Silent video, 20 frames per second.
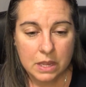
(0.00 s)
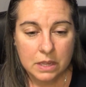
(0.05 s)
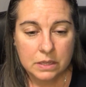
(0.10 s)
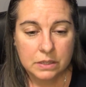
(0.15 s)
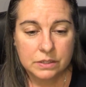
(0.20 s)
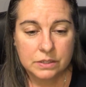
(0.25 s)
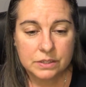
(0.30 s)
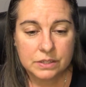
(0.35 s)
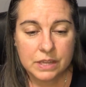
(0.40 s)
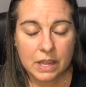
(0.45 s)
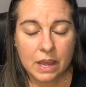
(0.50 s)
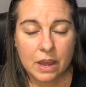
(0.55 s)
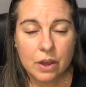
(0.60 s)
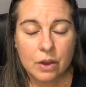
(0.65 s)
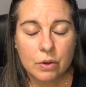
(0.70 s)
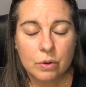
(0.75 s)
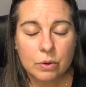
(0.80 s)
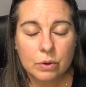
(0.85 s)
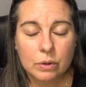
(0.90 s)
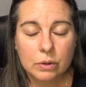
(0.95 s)

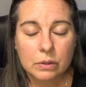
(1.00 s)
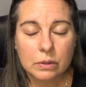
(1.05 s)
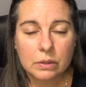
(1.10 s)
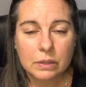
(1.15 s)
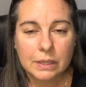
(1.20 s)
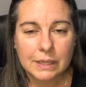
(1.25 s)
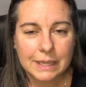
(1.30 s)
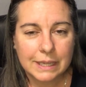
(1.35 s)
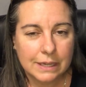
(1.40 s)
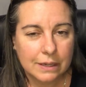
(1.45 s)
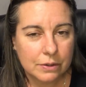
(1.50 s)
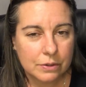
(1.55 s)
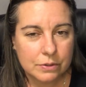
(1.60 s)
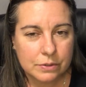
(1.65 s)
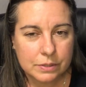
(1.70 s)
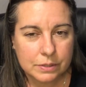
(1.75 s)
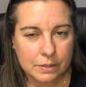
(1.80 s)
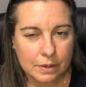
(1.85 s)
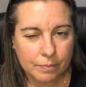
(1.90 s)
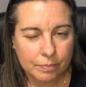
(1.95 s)
So here's
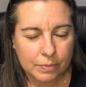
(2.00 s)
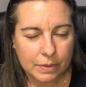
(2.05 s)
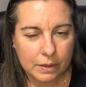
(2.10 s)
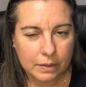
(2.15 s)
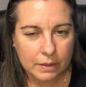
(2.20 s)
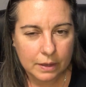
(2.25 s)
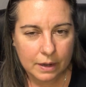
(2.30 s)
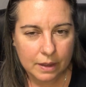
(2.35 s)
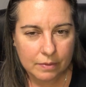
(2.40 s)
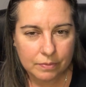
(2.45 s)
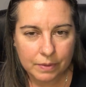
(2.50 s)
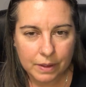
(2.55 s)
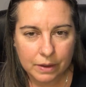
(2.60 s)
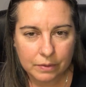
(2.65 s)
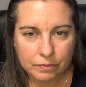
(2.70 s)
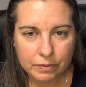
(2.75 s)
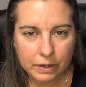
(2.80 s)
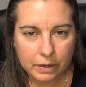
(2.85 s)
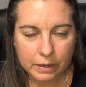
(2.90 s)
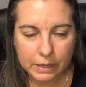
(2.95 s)
something that I
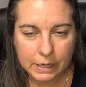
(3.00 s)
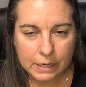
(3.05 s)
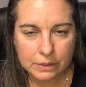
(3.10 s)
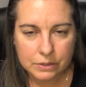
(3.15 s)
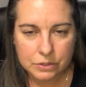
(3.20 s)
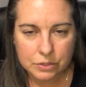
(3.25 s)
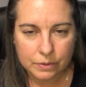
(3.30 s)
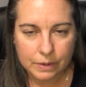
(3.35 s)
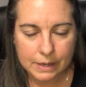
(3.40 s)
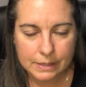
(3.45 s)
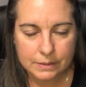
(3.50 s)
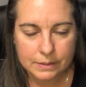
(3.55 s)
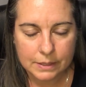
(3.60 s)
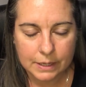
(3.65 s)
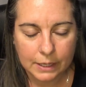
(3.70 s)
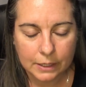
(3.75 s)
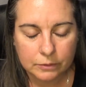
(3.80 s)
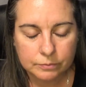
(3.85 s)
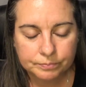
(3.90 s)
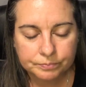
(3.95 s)
found very
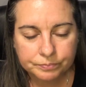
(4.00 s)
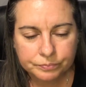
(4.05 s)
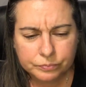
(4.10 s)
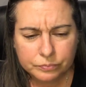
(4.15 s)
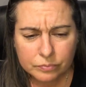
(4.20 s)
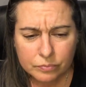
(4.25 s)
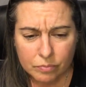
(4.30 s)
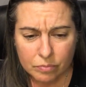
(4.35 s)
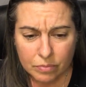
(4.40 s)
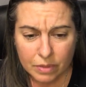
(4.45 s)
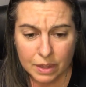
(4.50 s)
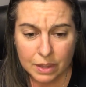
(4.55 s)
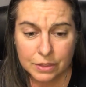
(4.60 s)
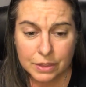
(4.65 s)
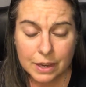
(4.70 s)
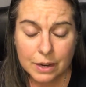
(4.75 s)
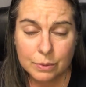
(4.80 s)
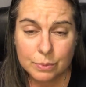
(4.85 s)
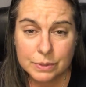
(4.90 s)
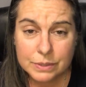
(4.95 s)
interesting.
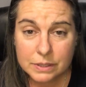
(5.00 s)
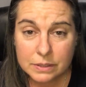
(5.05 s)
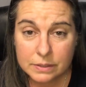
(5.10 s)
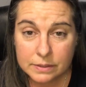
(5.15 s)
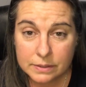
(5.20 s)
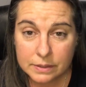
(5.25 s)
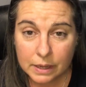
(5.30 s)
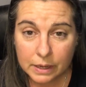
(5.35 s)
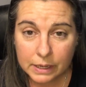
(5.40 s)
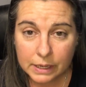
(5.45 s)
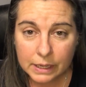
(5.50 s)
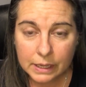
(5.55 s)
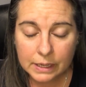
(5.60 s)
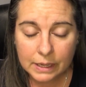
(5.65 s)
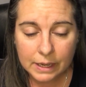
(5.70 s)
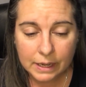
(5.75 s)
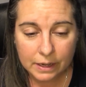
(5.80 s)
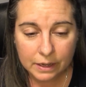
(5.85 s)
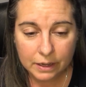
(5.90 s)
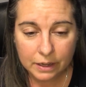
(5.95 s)
There was a study
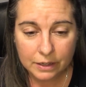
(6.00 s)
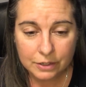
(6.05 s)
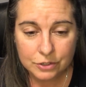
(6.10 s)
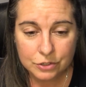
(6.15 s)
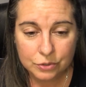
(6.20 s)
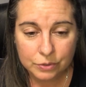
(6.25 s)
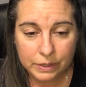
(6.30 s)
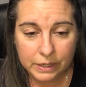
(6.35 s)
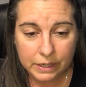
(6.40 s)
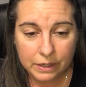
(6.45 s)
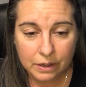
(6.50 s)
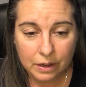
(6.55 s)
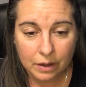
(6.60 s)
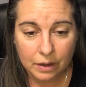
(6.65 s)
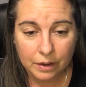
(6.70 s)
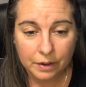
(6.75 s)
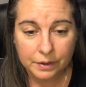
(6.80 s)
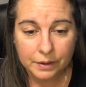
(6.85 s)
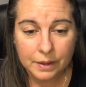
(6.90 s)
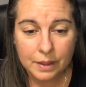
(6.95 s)
in a country
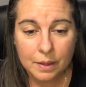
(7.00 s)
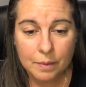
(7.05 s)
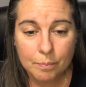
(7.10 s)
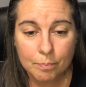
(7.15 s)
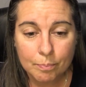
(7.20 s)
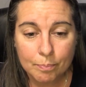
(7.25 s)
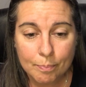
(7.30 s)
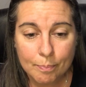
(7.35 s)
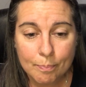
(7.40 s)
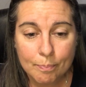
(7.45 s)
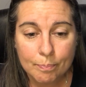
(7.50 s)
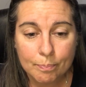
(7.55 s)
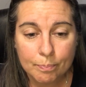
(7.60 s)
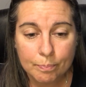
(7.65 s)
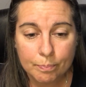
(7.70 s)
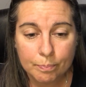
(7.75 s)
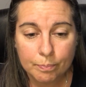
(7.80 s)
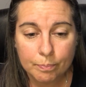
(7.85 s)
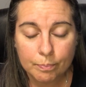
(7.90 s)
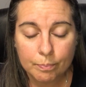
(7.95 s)
called
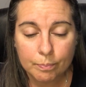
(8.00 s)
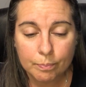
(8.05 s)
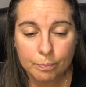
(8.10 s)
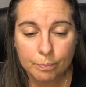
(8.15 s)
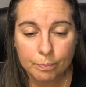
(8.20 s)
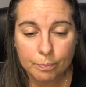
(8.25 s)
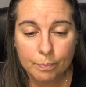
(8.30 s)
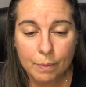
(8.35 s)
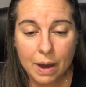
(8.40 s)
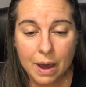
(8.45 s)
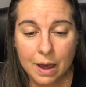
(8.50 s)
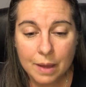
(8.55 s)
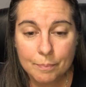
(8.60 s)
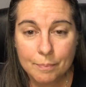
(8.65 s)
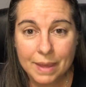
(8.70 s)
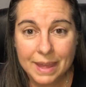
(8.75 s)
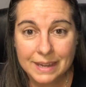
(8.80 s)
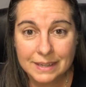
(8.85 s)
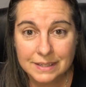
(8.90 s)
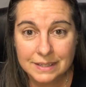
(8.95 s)

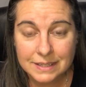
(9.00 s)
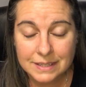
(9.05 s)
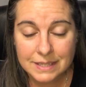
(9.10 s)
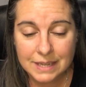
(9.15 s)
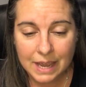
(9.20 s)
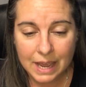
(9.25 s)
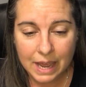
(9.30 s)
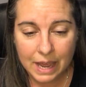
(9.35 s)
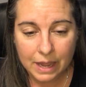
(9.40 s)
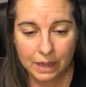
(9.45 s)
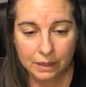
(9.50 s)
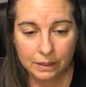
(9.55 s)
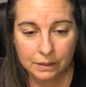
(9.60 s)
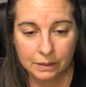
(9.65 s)
Brominated.